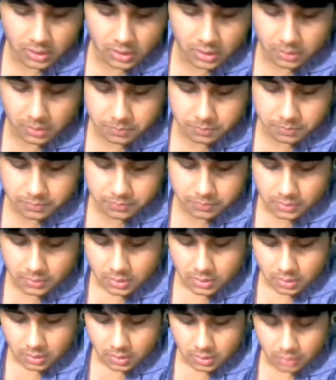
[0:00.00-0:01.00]
help
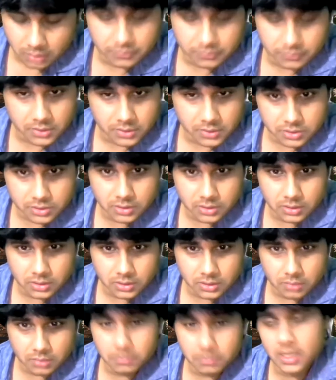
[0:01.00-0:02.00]
of
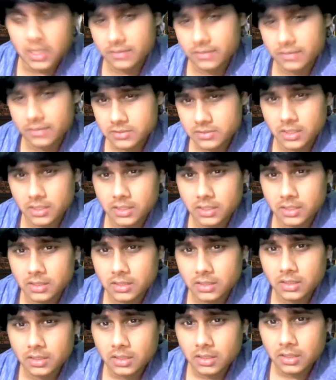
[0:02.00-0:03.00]
engine, but I have
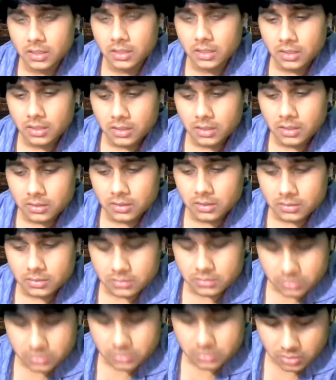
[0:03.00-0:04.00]
studied
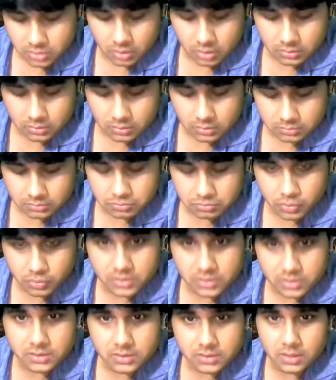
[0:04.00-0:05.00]
strong
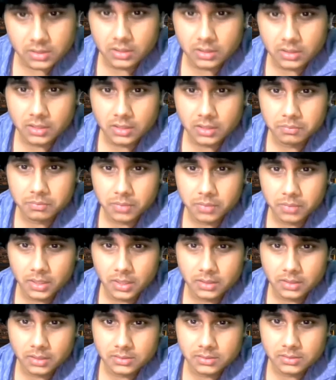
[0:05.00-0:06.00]
2600
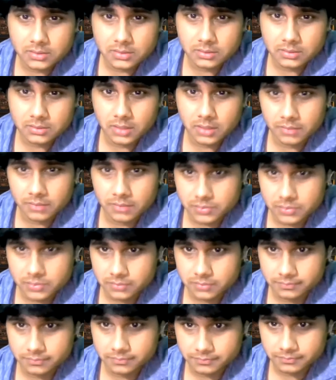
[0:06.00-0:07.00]
players games.
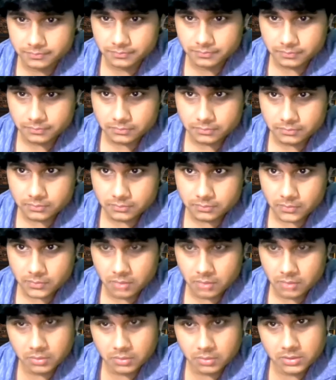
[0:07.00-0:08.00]

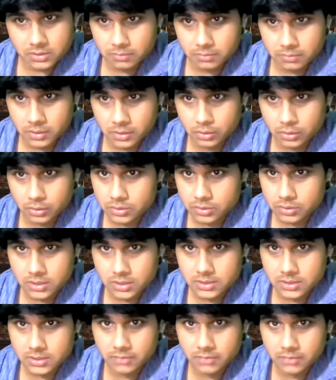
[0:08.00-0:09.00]
But those
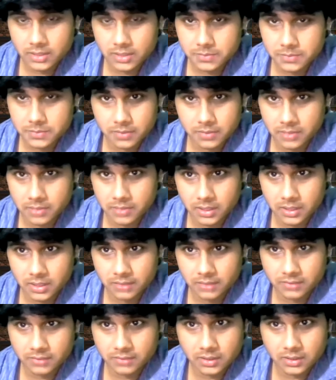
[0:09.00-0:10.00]
days they were
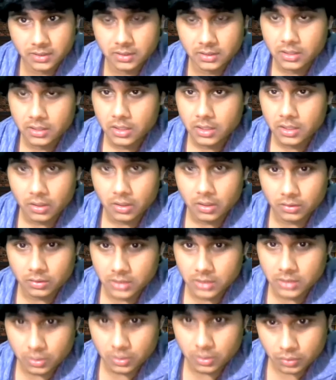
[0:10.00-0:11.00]
experimenting everything
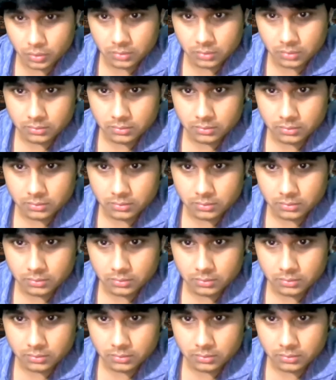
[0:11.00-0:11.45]
on their own.